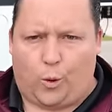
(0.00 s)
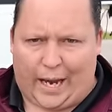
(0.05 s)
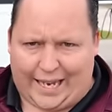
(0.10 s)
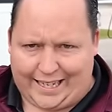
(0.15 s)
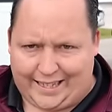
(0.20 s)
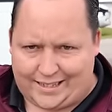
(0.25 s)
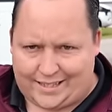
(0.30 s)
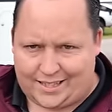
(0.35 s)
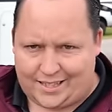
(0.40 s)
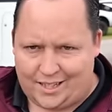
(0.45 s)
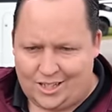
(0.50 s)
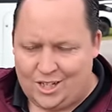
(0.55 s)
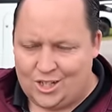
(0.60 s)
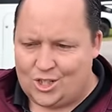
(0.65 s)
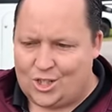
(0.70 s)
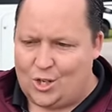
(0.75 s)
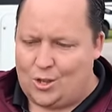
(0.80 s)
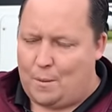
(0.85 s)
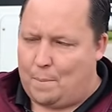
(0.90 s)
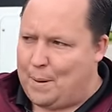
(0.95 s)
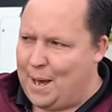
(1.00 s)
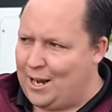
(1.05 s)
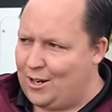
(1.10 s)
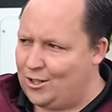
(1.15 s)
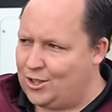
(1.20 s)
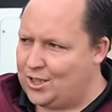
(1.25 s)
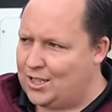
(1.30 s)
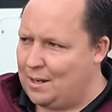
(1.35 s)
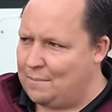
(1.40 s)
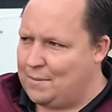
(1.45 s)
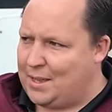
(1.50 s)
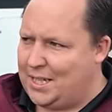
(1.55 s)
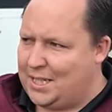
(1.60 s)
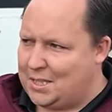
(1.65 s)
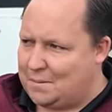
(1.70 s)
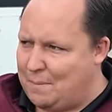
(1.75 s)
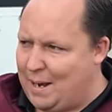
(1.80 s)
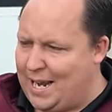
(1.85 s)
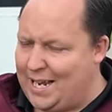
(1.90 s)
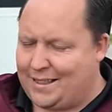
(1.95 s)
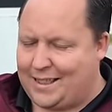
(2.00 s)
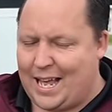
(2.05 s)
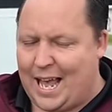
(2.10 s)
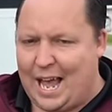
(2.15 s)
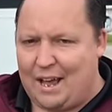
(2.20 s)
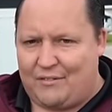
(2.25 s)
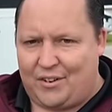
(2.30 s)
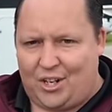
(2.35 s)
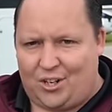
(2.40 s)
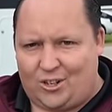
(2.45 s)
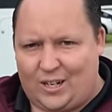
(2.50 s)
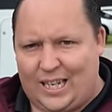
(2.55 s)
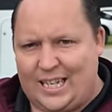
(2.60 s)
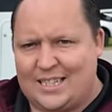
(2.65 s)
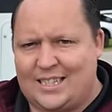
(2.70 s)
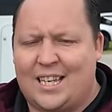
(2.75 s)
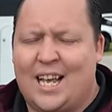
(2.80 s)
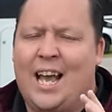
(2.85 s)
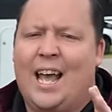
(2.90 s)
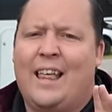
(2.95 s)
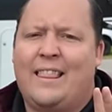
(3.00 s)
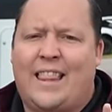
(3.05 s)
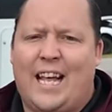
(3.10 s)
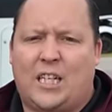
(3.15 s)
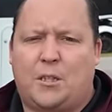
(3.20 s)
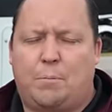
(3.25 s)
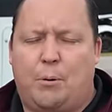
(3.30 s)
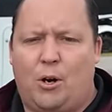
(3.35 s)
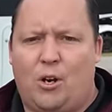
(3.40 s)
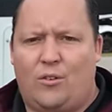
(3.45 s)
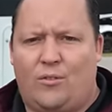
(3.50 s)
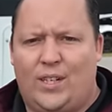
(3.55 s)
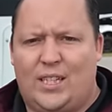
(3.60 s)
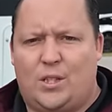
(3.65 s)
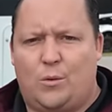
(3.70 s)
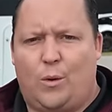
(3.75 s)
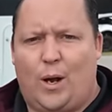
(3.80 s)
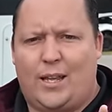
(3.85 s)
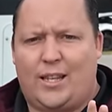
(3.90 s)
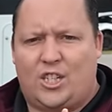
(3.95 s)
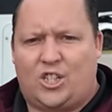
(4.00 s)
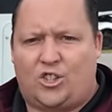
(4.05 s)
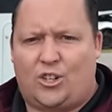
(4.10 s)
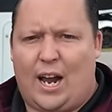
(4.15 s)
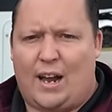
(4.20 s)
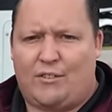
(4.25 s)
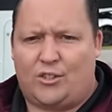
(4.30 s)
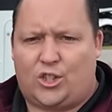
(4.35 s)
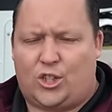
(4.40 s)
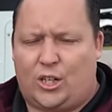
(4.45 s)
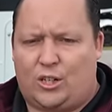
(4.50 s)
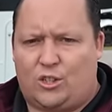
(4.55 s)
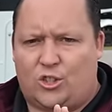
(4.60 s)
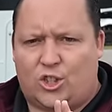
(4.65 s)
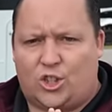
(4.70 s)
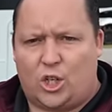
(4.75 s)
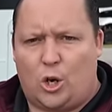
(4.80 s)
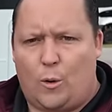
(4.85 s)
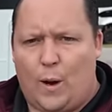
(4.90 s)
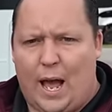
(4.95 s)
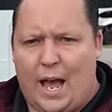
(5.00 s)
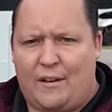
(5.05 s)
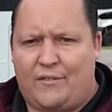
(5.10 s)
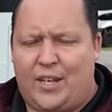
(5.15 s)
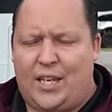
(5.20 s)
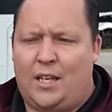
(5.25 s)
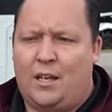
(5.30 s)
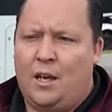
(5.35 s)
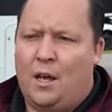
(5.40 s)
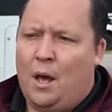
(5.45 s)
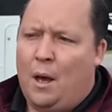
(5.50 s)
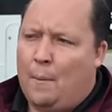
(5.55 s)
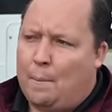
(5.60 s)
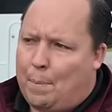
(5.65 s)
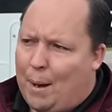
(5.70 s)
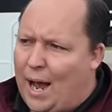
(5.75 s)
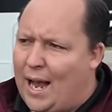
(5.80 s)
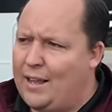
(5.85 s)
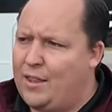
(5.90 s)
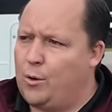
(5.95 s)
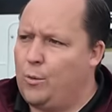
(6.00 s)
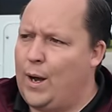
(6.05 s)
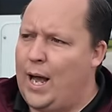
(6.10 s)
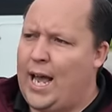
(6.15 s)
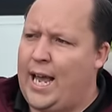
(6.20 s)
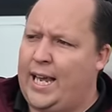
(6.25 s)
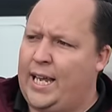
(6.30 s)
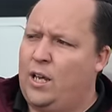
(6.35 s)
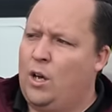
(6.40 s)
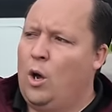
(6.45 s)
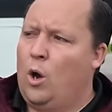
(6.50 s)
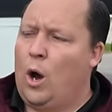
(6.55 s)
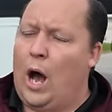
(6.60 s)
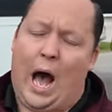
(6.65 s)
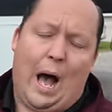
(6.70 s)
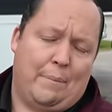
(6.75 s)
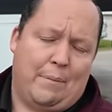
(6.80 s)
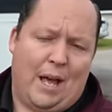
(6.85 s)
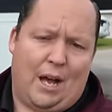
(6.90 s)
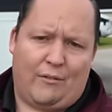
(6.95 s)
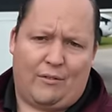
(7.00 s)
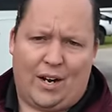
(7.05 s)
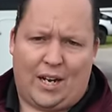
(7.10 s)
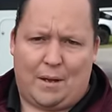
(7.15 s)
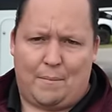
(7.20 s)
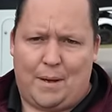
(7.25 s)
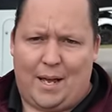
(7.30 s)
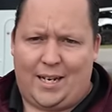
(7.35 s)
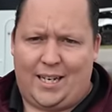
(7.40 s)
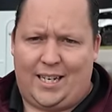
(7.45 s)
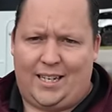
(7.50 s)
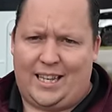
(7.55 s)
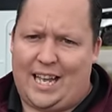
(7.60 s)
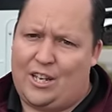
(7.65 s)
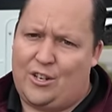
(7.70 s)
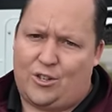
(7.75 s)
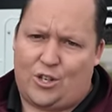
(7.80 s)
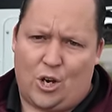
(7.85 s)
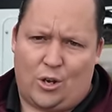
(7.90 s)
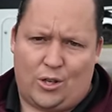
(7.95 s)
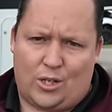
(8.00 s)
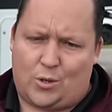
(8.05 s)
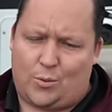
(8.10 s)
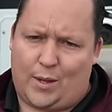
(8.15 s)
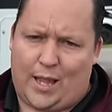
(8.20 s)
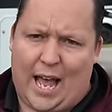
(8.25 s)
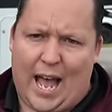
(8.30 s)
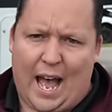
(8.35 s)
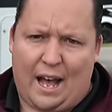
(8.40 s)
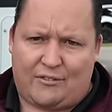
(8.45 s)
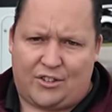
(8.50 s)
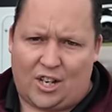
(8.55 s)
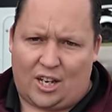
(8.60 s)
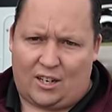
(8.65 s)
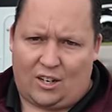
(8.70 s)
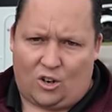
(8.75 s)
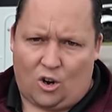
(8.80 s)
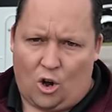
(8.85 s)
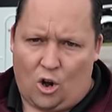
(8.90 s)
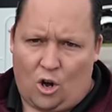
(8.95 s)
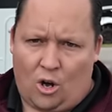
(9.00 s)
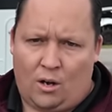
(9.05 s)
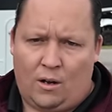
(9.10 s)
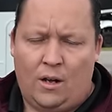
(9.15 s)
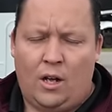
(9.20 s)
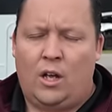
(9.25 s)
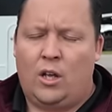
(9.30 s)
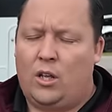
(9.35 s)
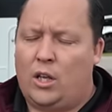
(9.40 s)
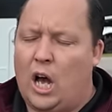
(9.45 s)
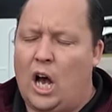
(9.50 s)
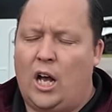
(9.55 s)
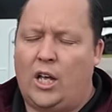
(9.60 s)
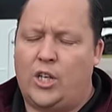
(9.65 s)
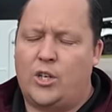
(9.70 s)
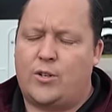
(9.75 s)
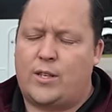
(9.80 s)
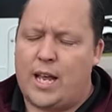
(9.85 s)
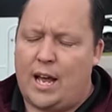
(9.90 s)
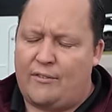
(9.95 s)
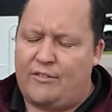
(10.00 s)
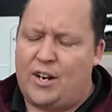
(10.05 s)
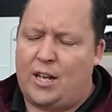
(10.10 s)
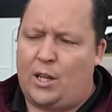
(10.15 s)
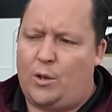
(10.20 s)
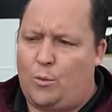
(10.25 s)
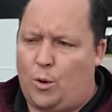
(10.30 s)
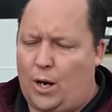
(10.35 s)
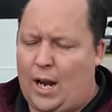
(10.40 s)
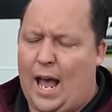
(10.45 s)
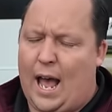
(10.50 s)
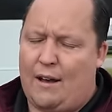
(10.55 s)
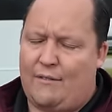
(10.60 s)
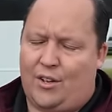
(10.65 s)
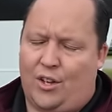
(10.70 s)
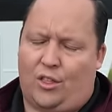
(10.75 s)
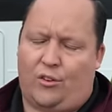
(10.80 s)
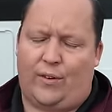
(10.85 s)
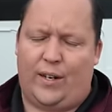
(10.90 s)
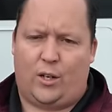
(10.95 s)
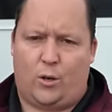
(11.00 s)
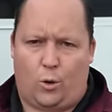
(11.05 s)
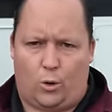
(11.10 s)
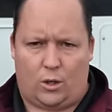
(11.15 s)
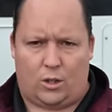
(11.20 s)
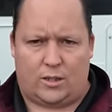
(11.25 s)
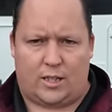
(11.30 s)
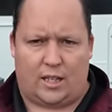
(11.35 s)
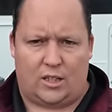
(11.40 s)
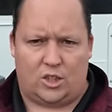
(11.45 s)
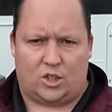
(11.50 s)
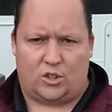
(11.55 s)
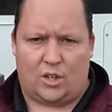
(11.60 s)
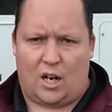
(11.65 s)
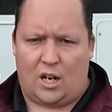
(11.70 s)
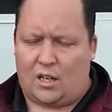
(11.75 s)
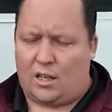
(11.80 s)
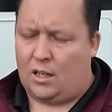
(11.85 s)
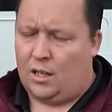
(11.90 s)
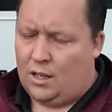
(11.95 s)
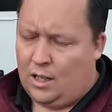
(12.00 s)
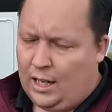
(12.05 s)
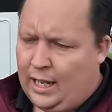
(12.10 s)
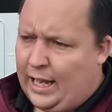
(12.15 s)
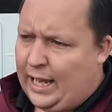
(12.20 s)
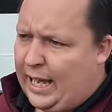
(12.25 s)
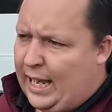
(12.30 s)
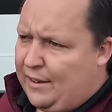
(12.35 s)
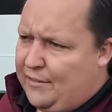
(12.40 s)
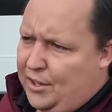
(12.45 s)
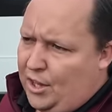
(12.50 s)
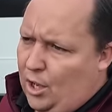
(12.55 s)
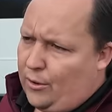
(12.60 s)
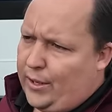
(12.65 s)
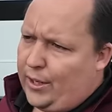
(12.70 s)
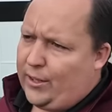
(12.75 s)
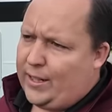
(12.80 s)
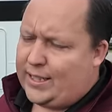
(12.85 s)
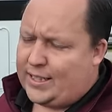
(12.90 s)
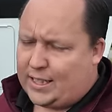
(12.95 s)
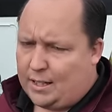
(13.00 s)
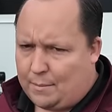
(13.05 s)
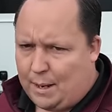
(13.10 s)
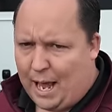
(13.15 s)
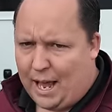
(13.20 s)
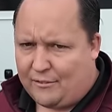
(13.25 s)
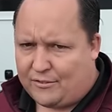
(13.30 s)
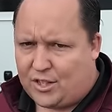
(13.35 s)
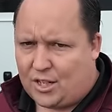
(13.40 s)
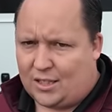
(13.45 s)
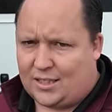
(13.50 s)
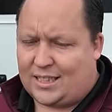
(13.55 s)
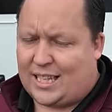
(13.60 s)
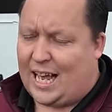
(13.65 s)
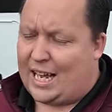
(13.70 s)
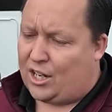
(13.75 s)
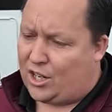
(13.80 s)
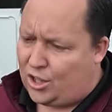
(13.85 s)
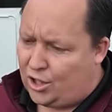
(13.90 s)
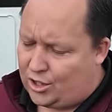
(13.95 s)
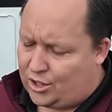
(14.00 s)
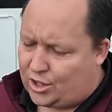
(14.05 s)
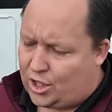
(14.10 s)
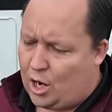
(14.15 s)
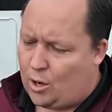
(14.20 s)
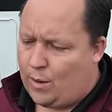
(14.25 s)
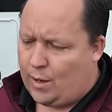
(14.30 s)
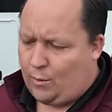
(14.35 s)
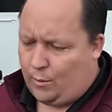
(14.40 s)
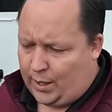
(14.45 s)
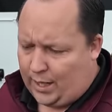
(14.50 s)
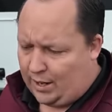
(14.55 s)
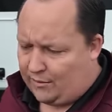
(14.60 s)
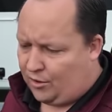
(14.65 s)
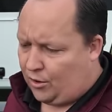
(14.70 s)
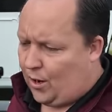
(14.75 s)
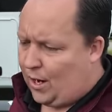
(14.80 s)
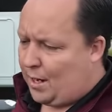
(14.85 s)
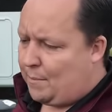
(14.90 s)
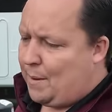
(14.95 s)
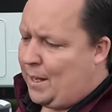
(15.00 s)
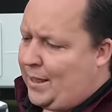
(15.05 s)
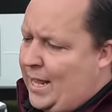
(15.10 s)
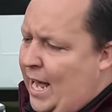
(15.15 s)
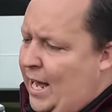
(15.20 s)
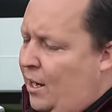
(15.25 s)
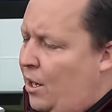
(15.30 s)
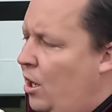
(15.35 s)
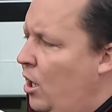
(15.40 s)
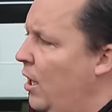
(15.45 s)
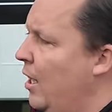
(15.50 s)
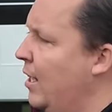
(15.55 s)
weight. Oh, so the sure. better something's made, the heavier it is. That's part of the reason why this travel trailer is so heavy. By the way, I'm not recommending that you tow this with a half ton at all. Not at all. Uh, you definitely want to have a three quarter ton. For truck. sure, for sure. Even though there is some half tons that could tow it, we never recommend yep. that.